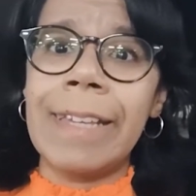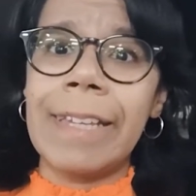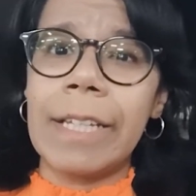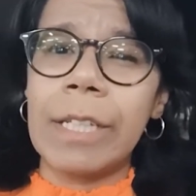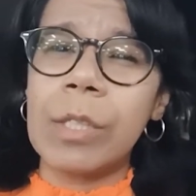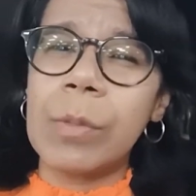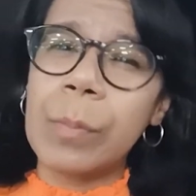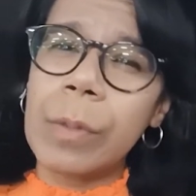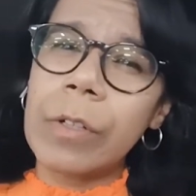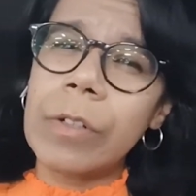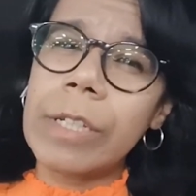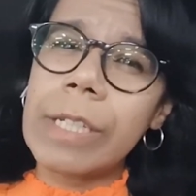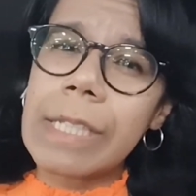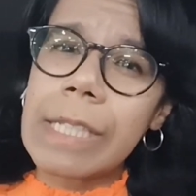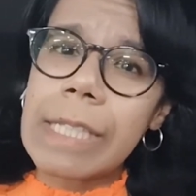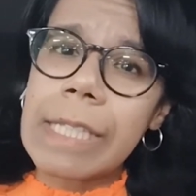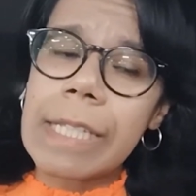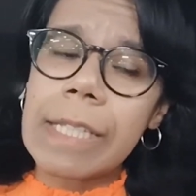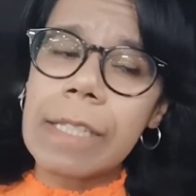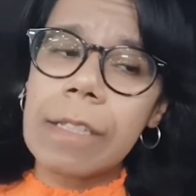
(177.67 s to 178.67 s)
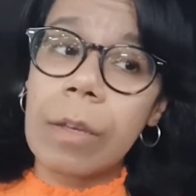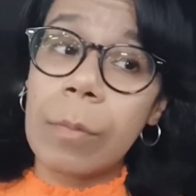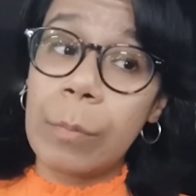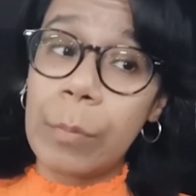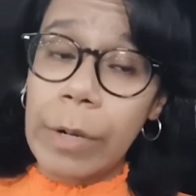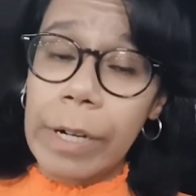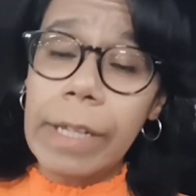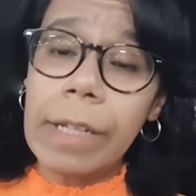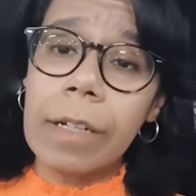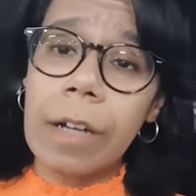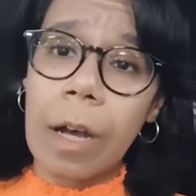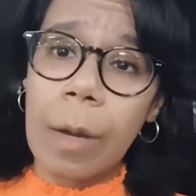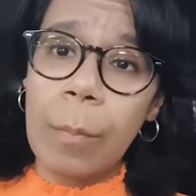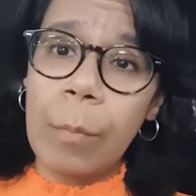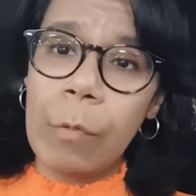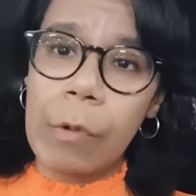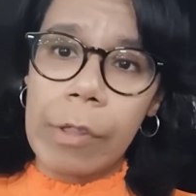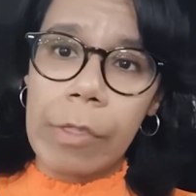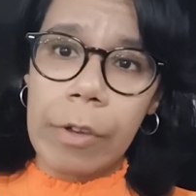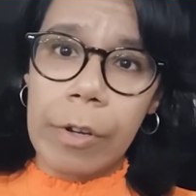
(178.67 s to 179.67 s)
experiences a
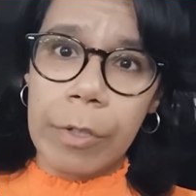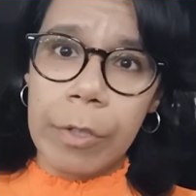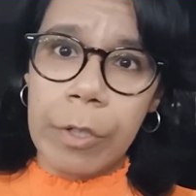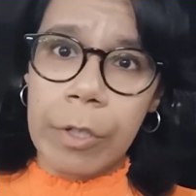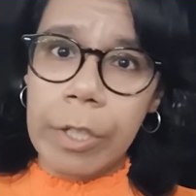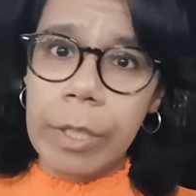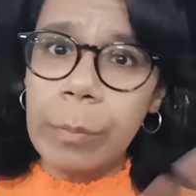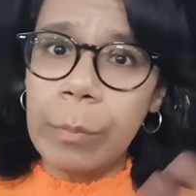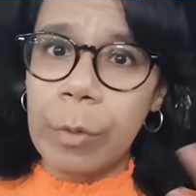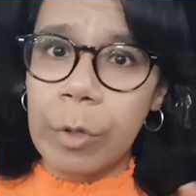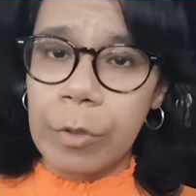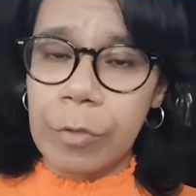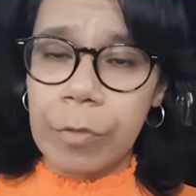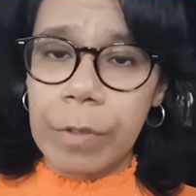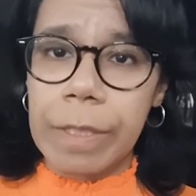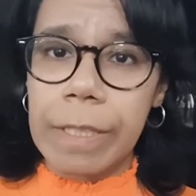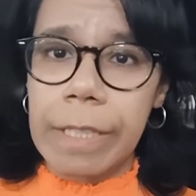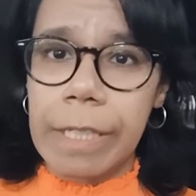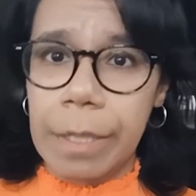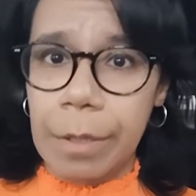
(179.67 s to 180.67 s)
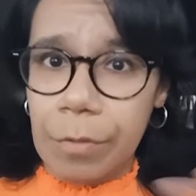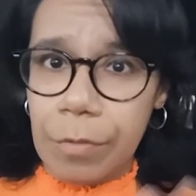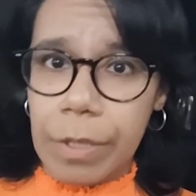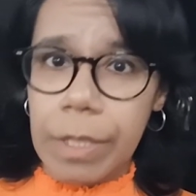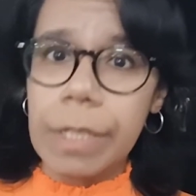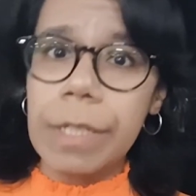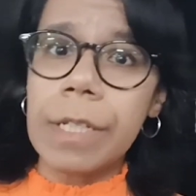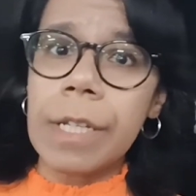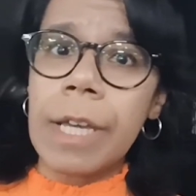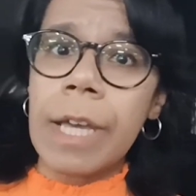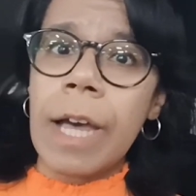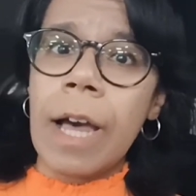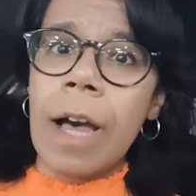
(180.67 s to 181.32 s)
breakup with her current boyfriend David.